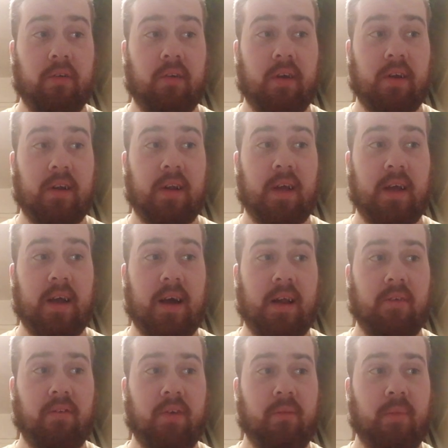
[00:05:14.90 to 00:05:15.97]
Saturday, and
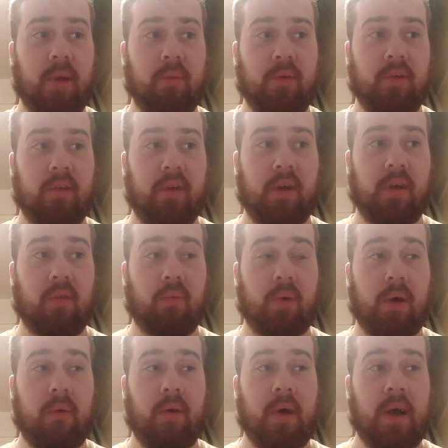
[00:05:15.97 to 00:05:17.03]
I think maybe Sunday as
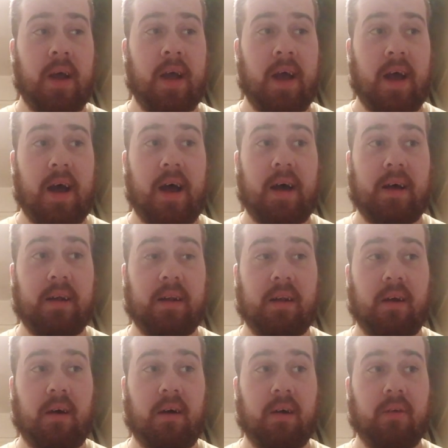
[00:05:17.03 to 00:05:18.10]
well. And
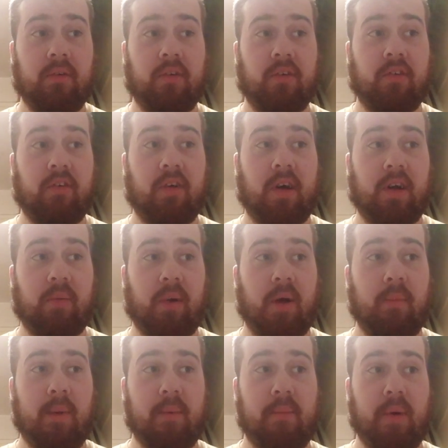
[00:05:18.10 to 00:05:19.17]
I just chatted
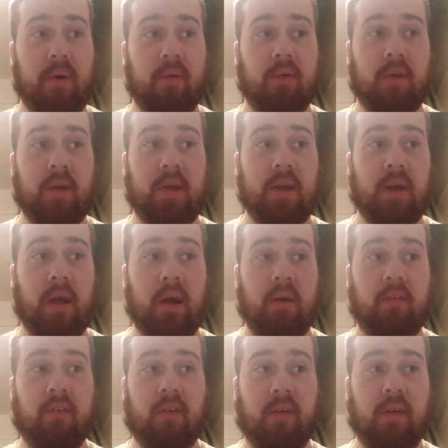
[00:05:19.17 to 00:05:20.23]
about him about the
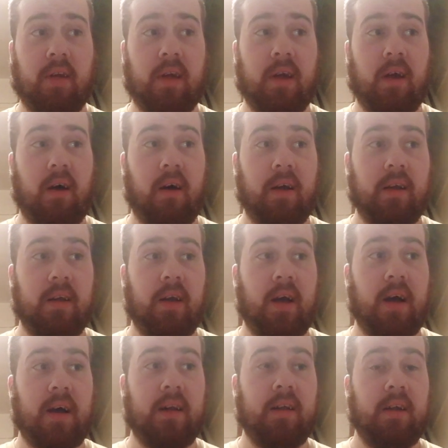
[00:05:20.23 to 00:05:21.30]
Sunday I
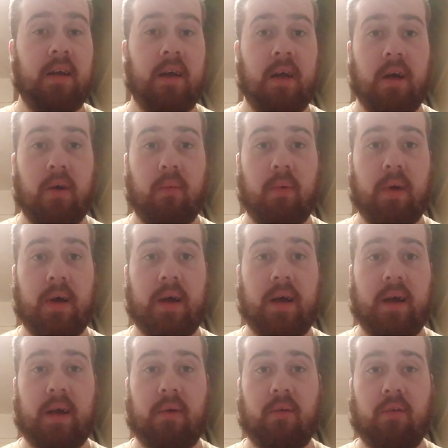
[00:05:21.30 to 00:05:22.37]
had, where
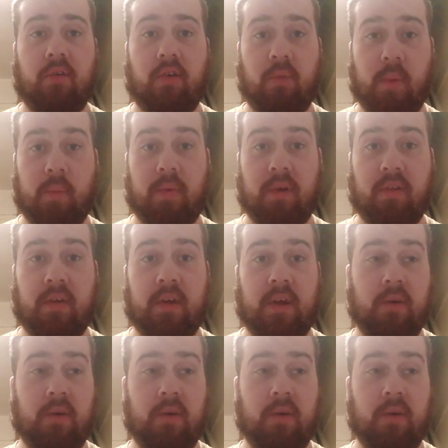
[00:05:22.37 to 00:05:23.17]
it was super busy.